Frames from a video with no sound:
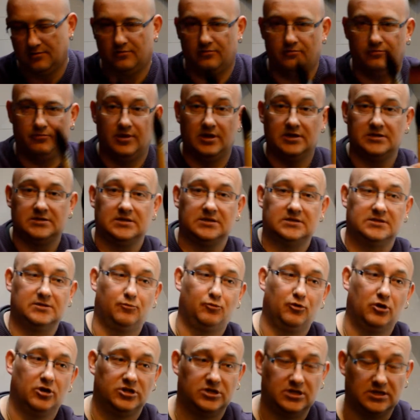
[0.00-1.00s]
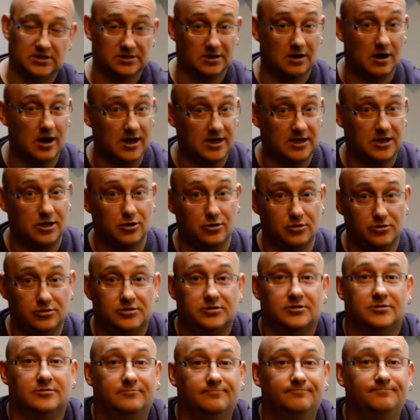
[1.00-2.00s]
this is the brushes I
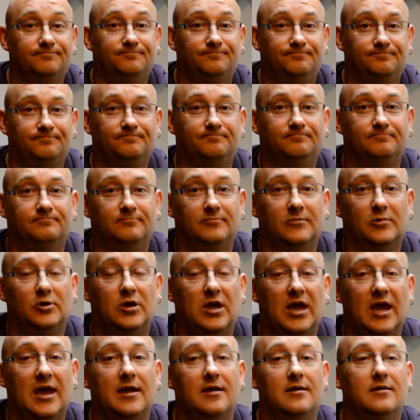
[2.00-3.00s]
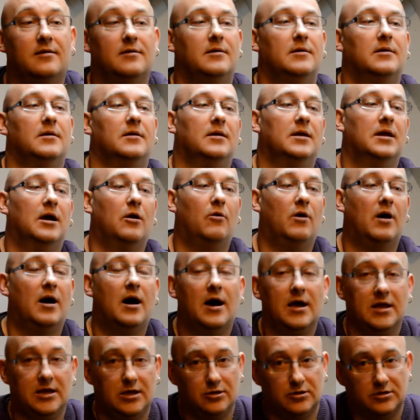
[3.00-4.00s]
use. Okay, now I
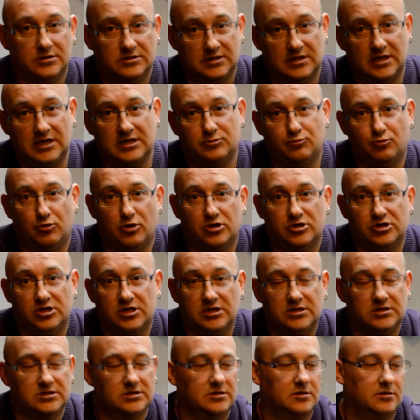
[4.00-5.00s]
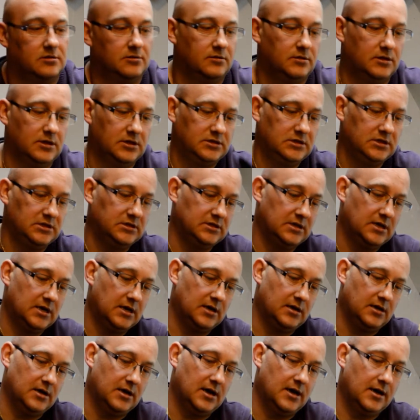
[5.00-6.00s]
use these brushes. This is
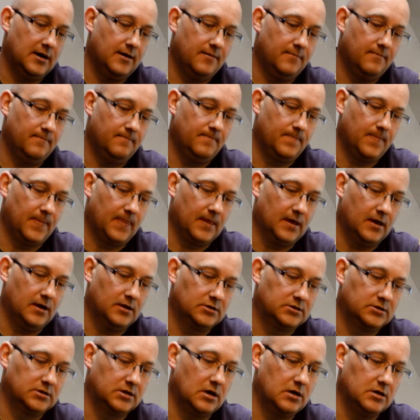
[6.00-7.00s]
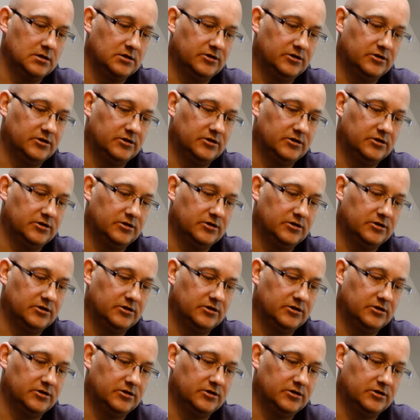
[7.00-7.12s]
a size